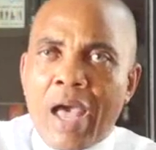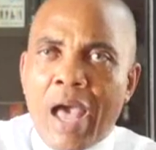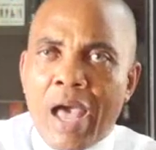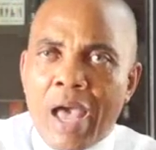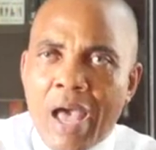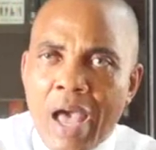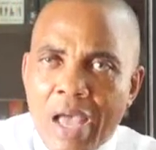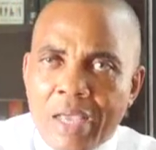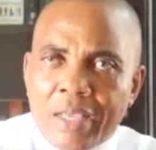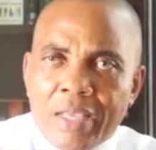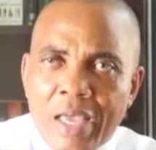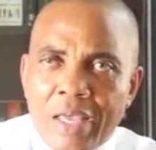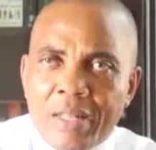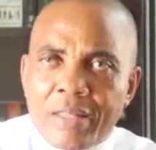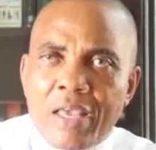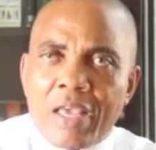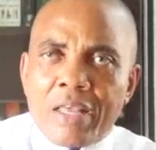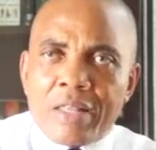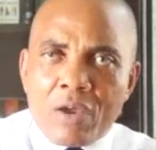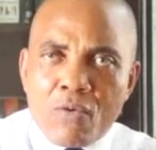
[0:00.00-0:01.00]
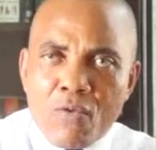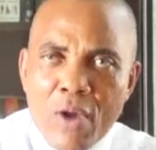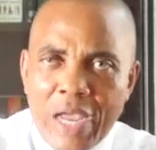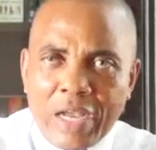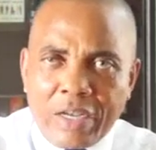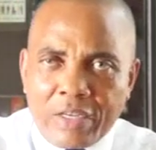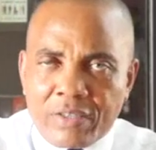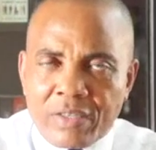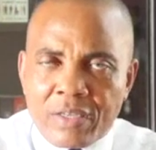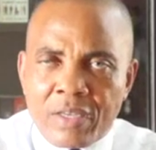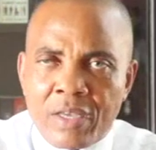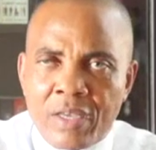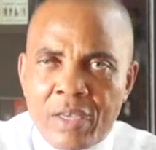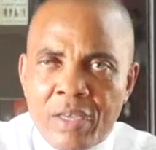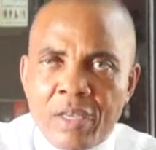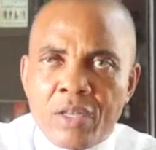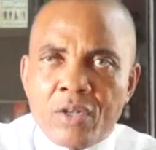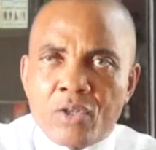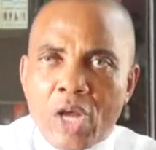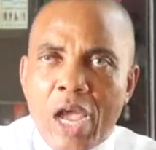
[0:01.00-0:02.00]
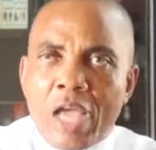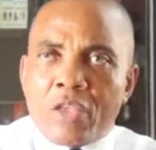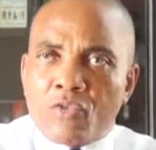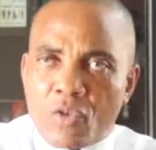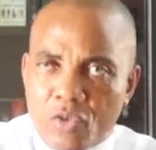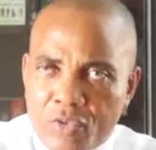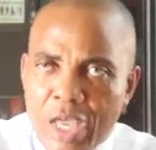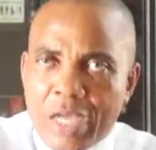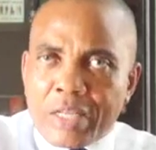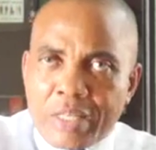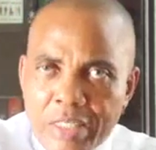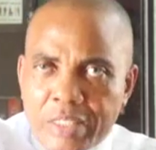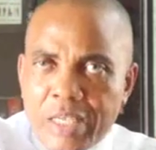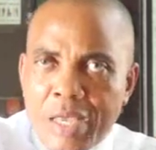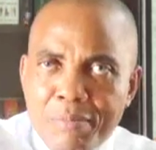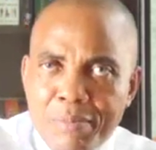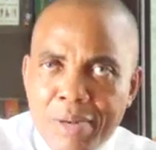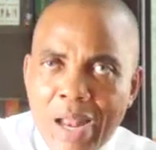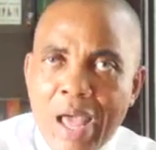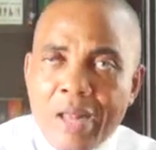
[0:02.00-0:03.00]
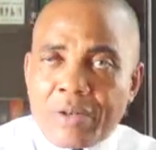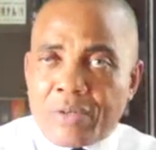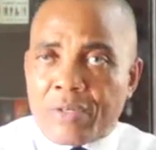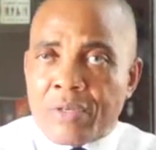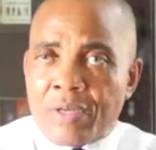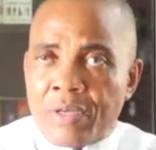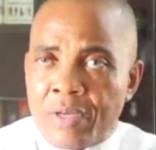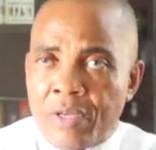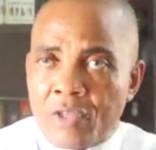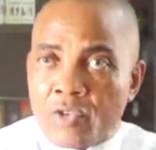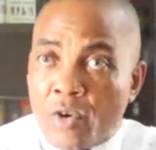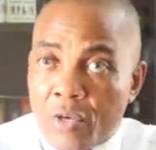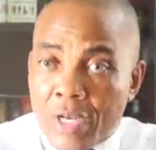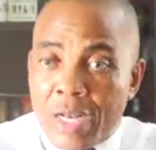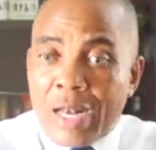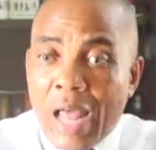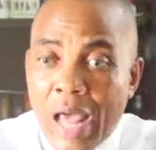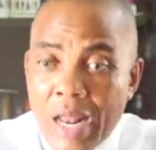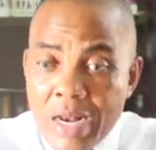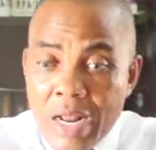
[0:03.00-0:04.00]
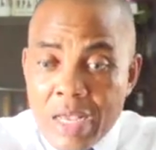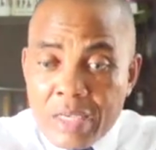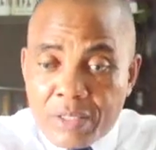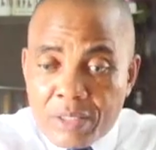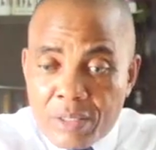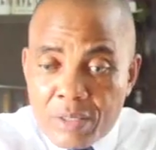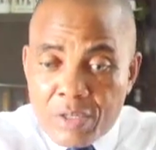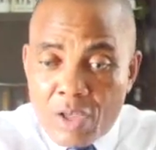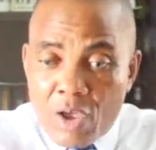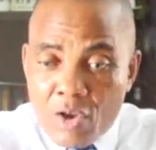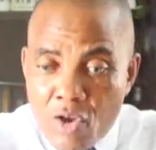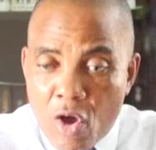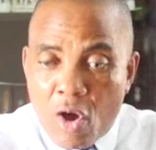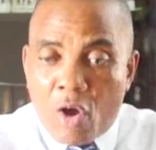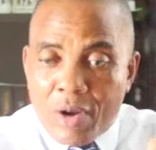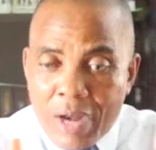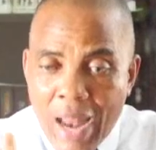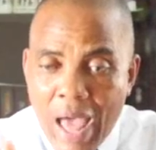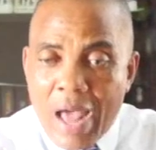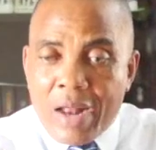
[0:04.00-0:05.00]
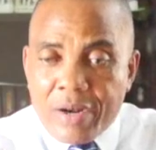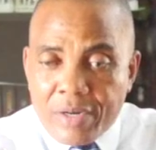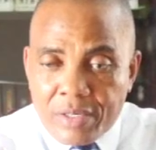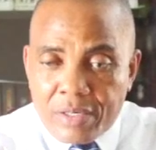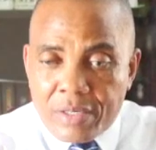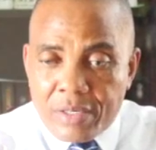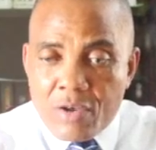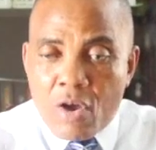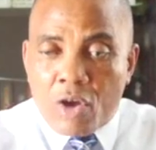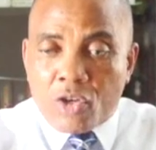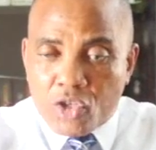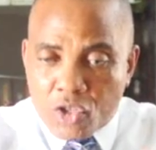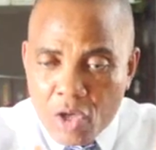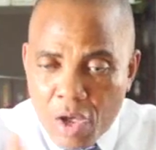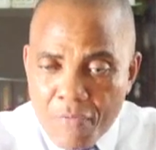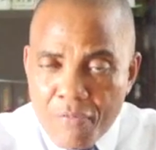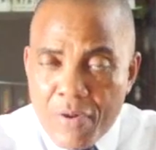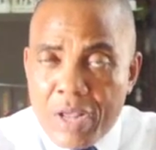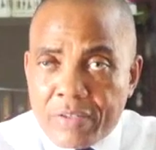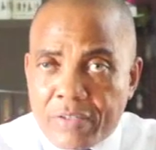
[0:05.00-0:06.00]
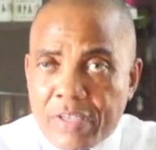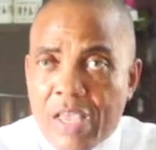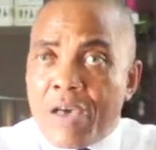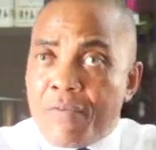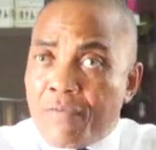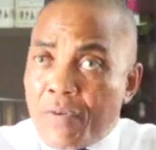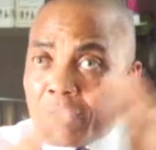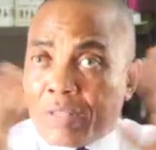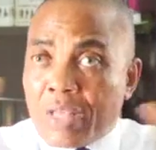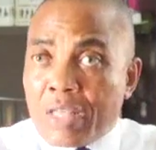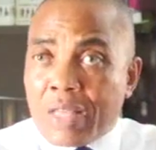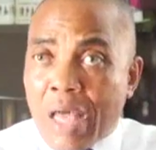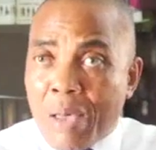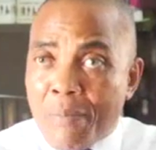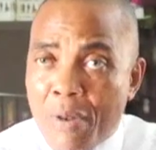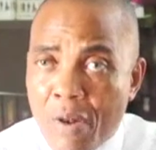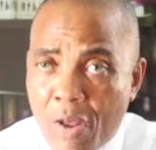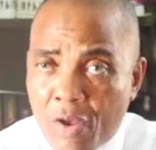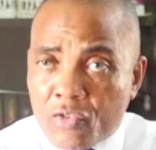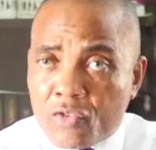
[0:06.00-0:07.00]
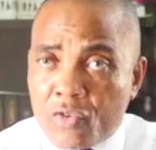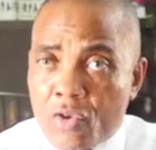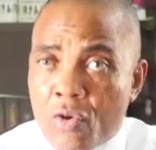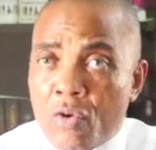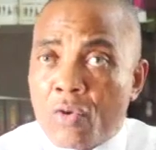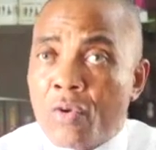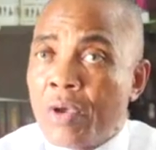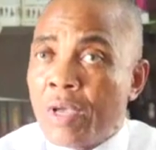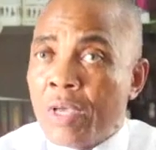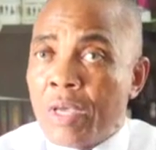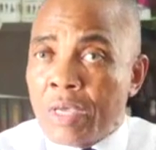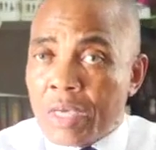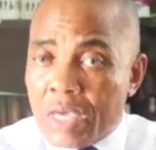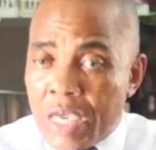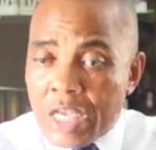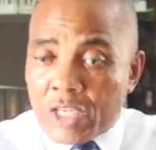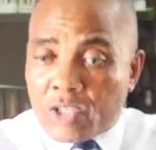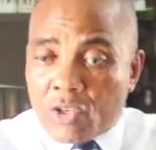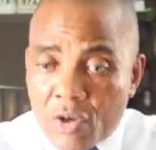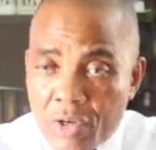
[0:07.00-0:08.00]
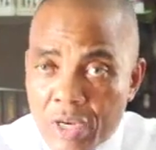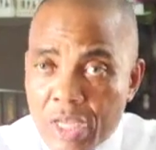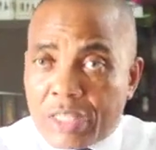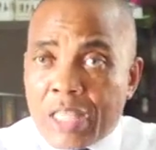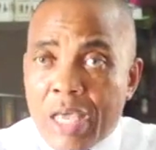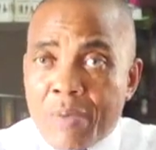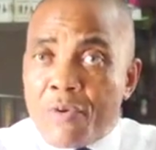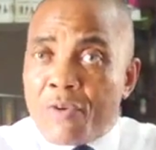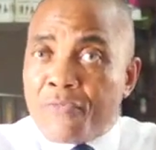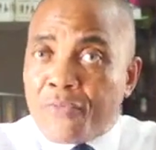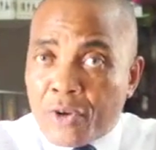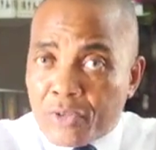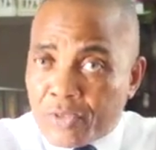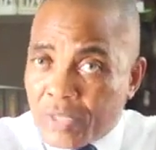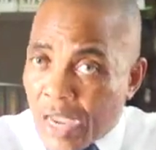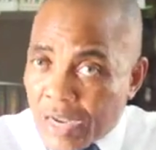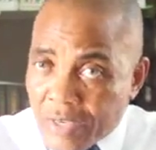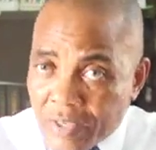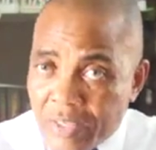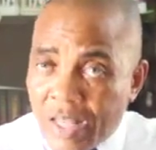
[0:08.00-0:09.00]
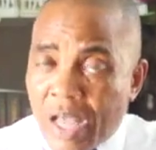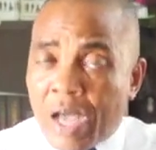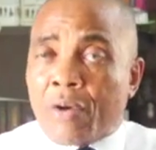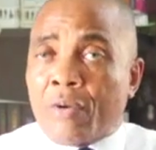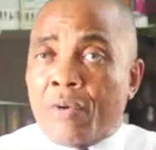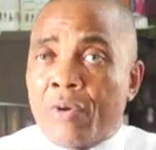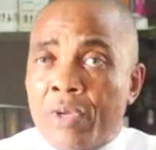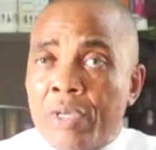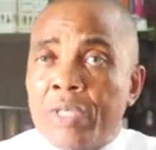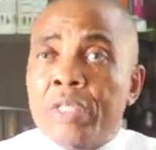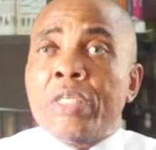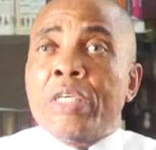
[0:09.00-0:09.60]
are hanging in the wings, trying to take the same land. So the land is, your land, your sovereignty, everything that belongs to you is on the table for takes now.